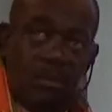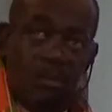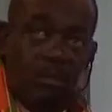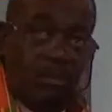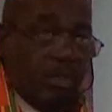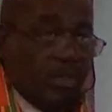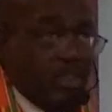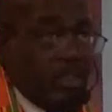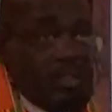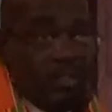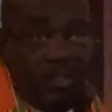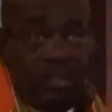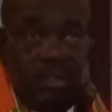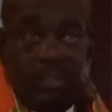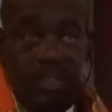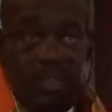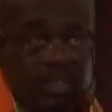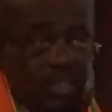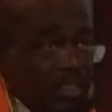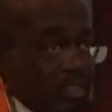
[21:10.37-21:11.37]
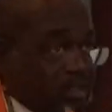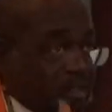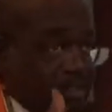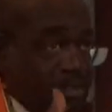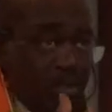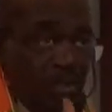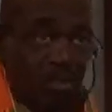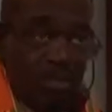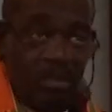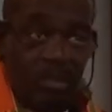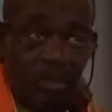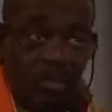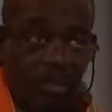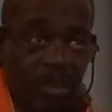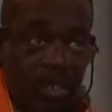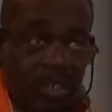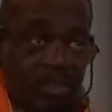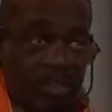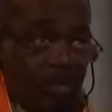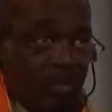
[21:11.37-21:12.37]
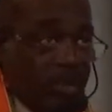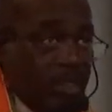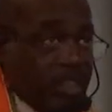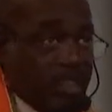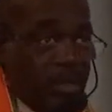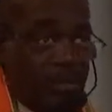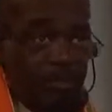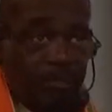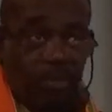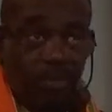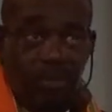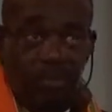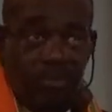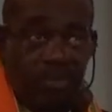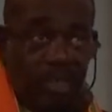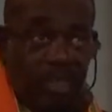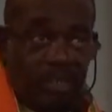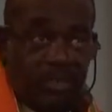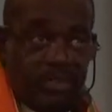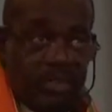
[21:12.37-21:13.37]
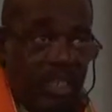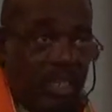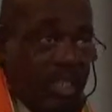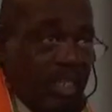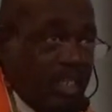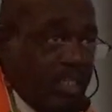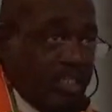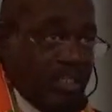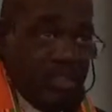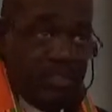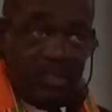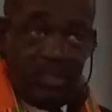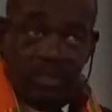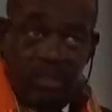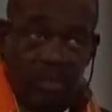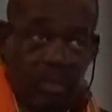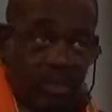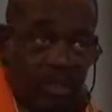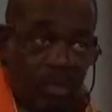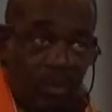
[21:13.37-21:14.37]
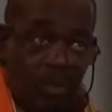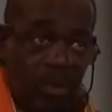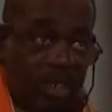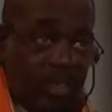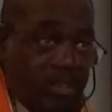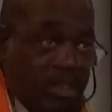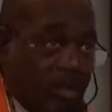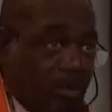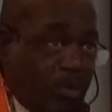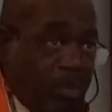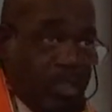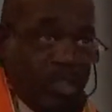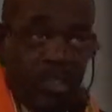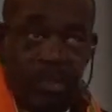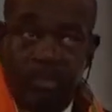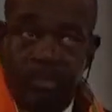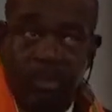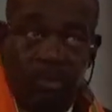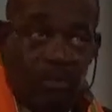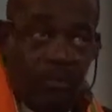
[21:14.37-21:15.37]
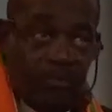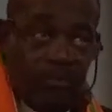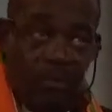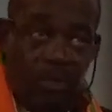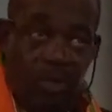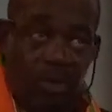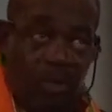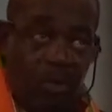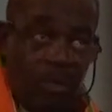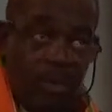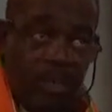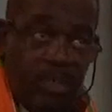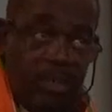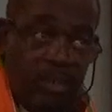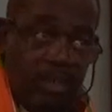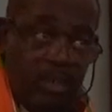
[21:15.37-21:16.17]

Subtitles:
But it is the only way that we can progress. It is the only way that we can move forward.